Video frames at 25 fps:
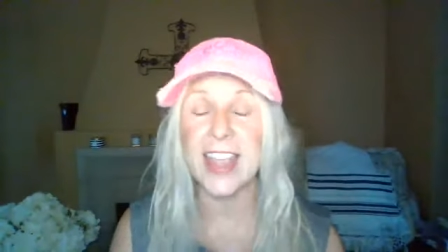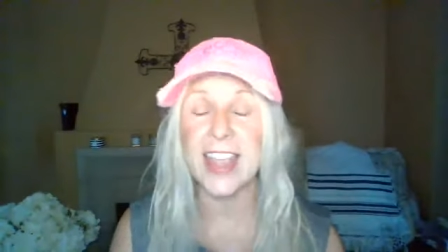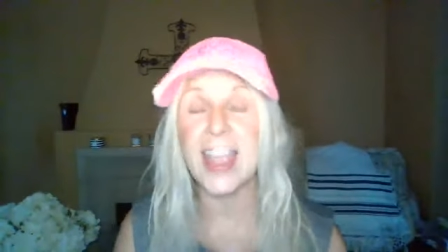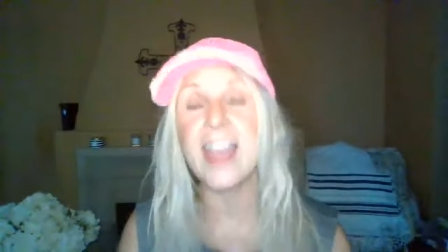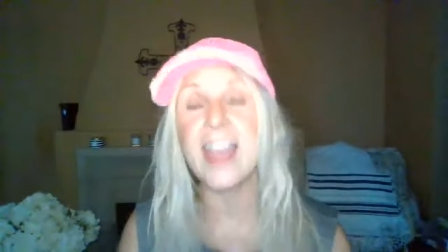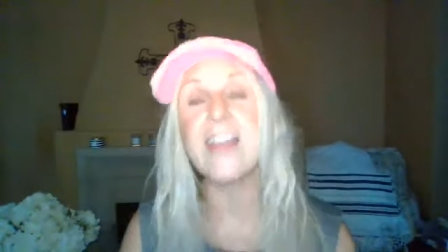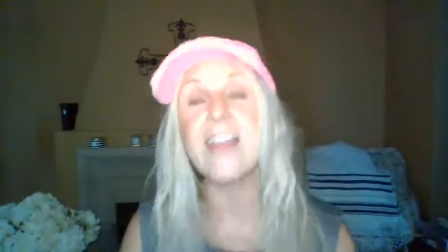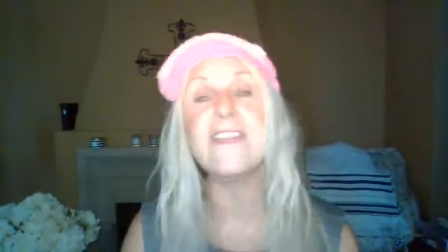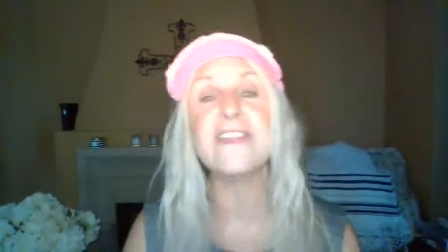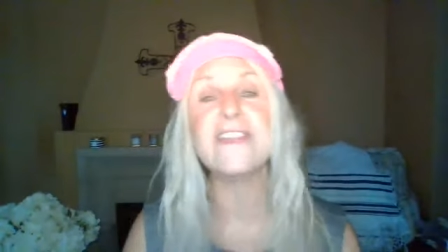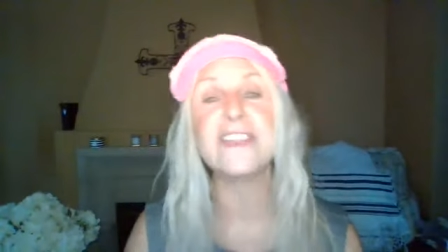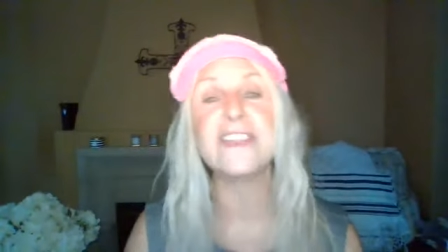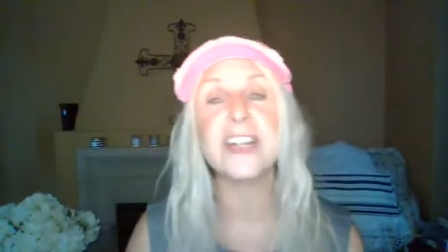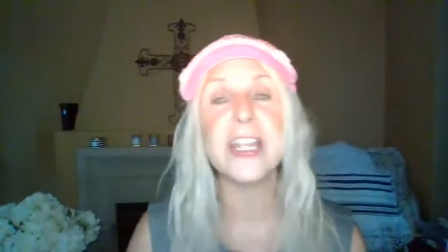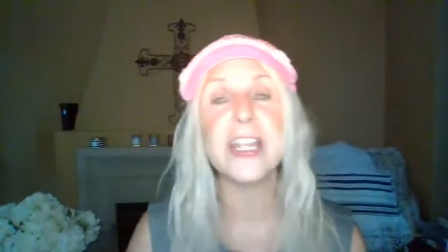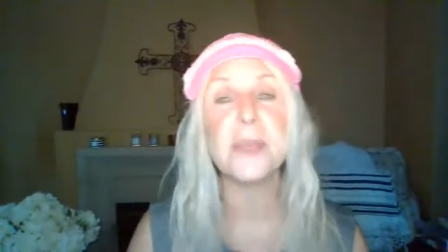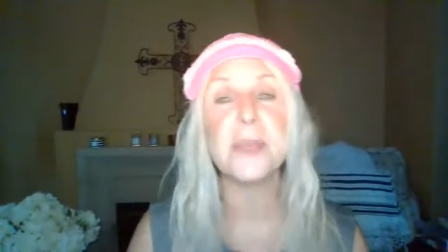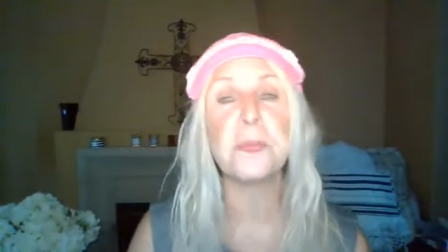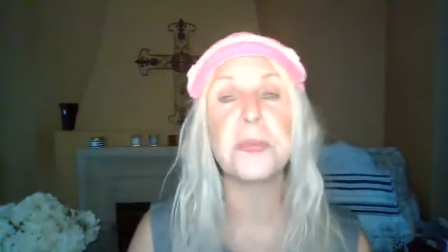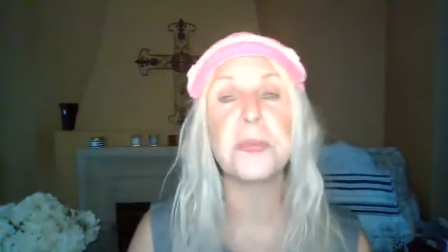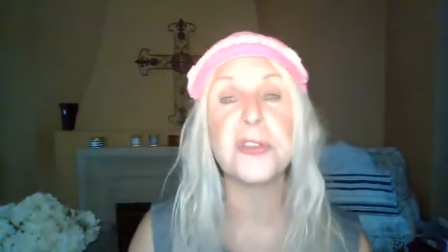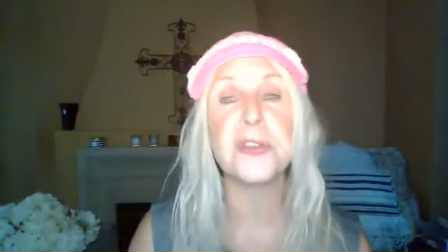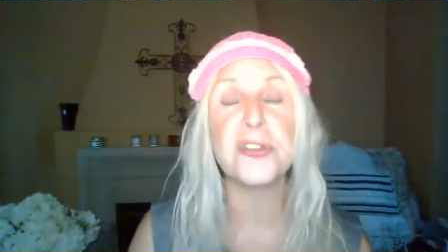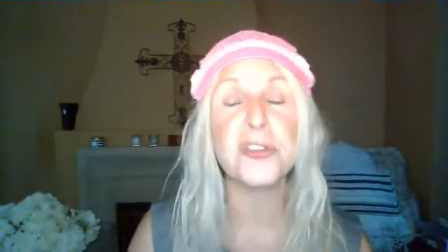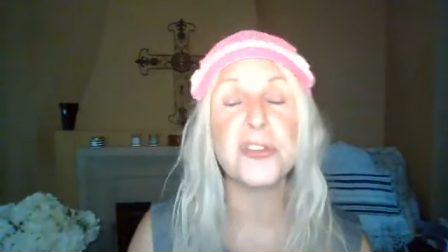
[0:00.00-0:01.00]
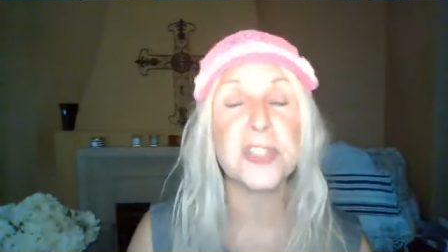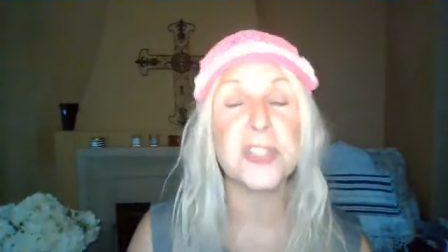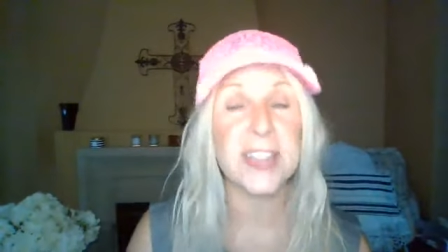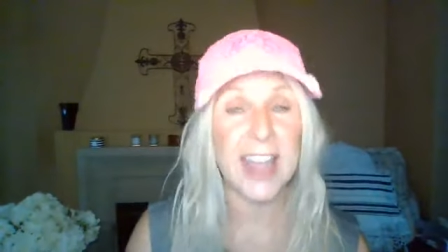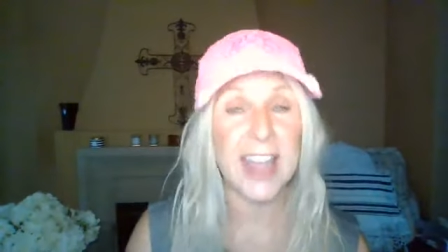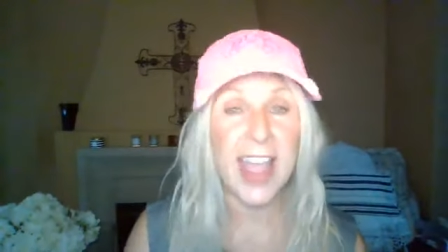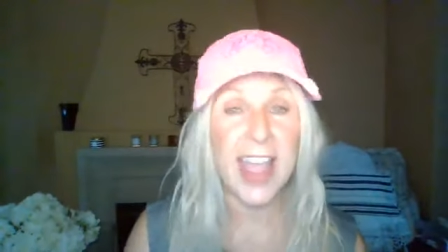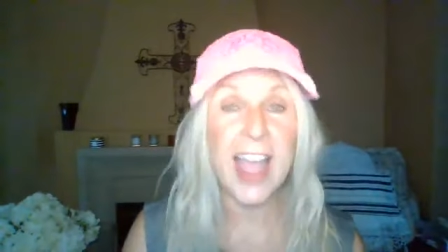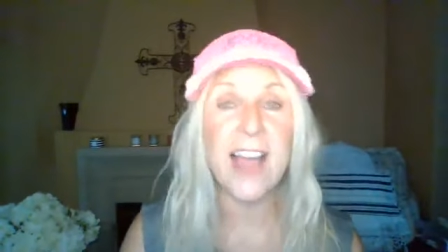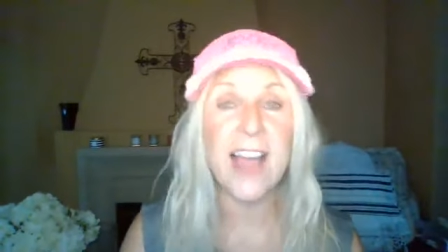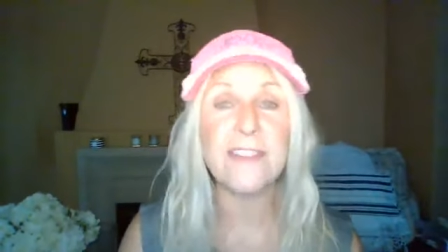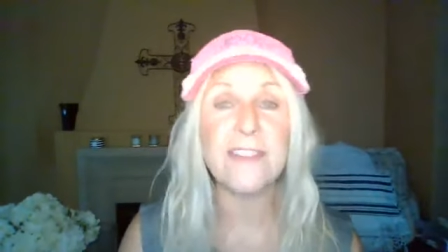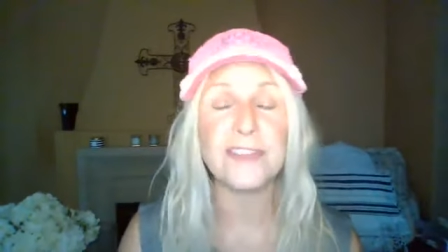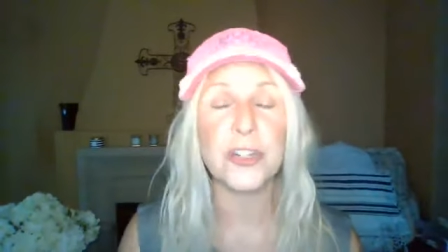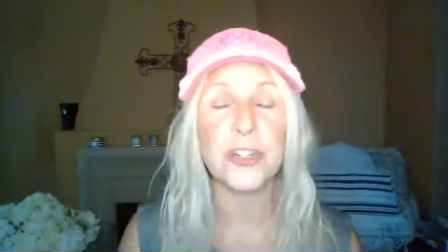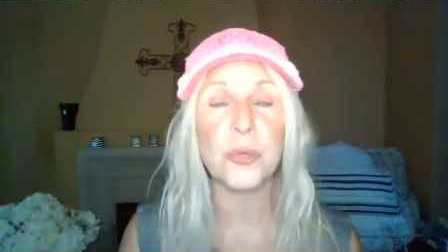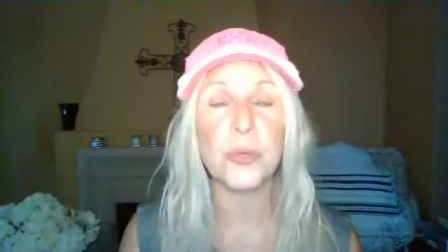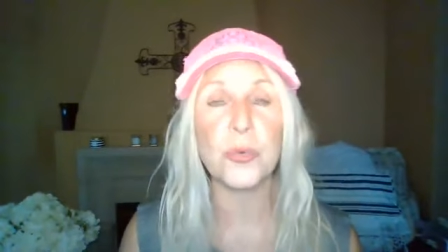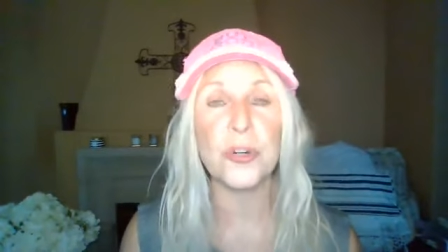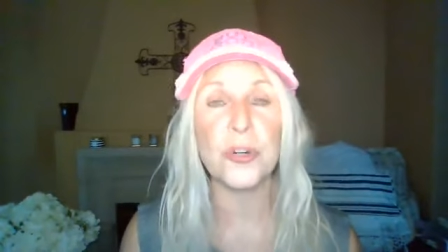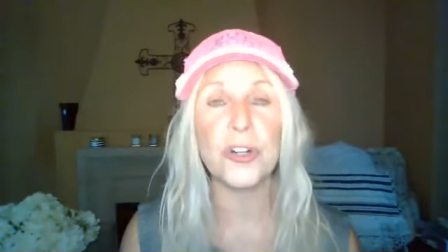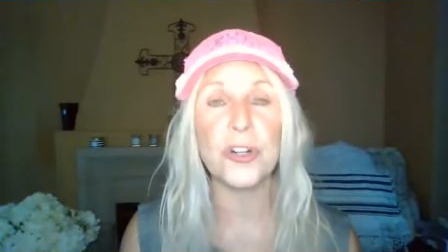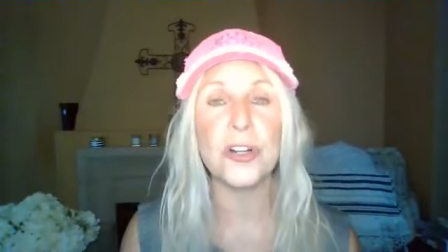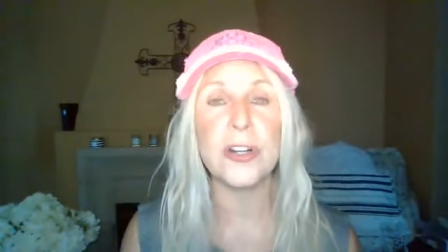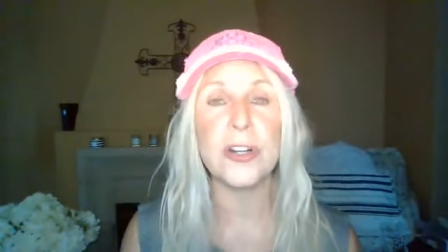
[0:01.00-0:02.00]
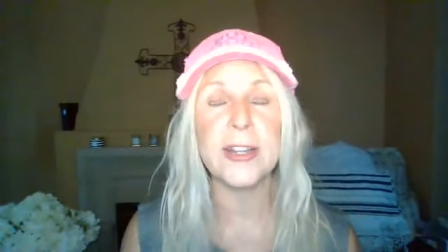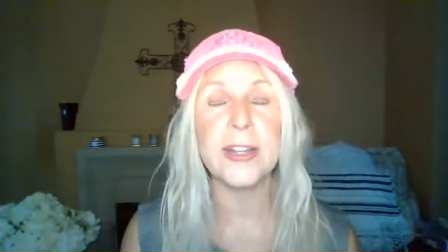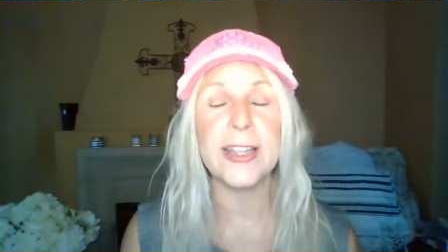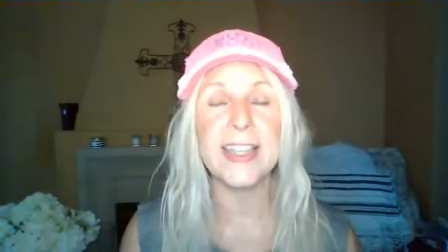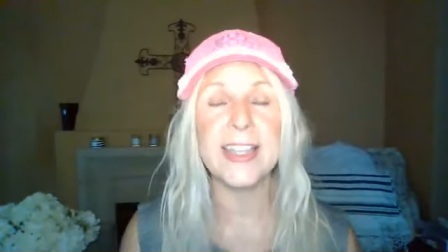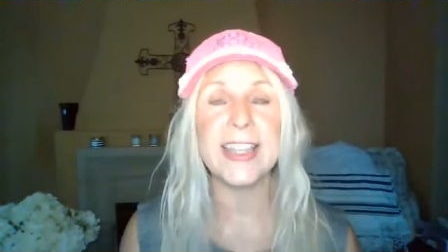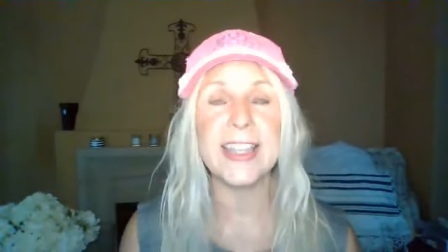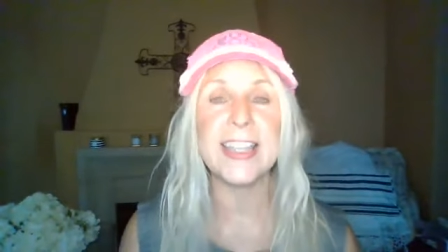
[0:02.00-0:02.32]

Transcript: every boost afterward,